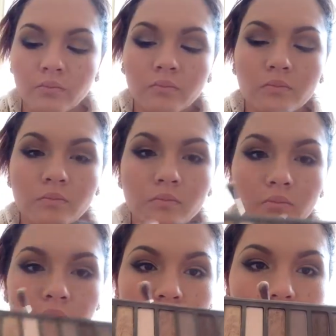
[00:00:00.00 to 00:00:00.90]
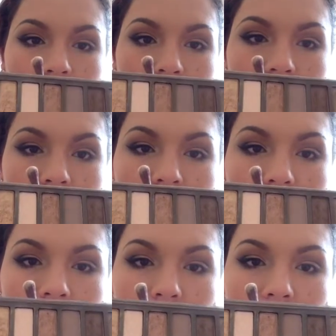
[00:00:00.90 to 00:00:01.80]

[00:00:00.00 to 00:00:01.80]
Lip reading: (silence)